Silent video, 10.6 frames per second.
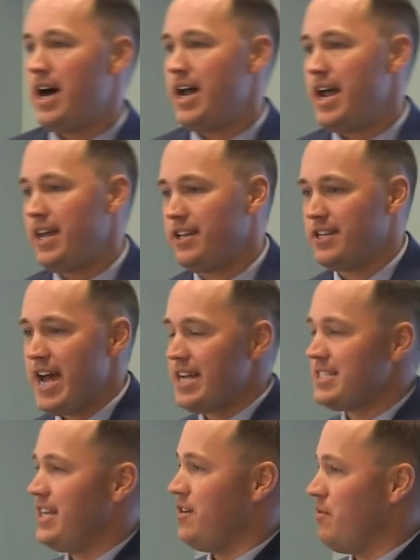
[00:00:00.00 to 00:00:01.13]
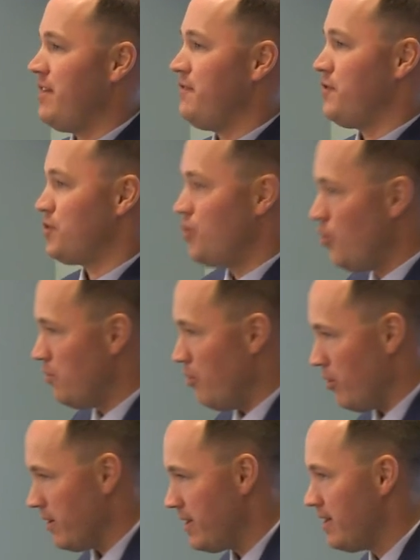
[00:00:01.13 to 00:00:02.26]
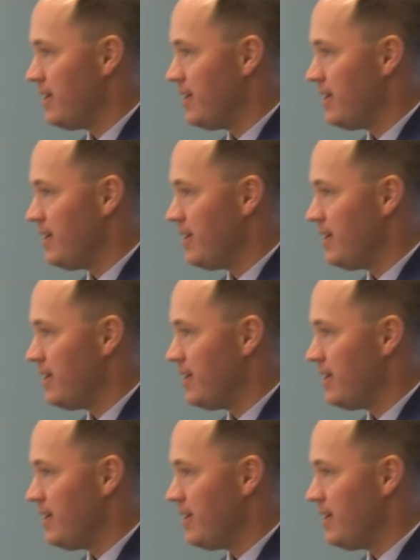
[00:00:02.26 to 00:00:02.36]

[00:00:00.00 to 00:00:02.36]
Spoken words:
I had the audacity to run for school board.